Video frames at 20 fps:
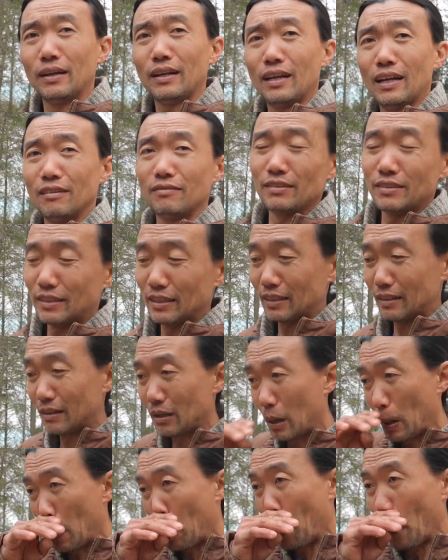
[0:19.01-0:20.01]
everything.
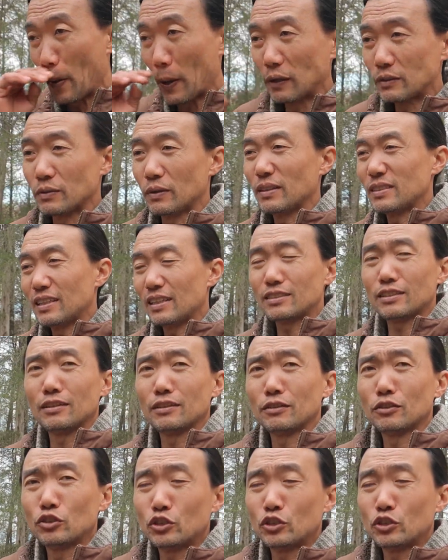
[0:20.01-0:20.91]
So it's a little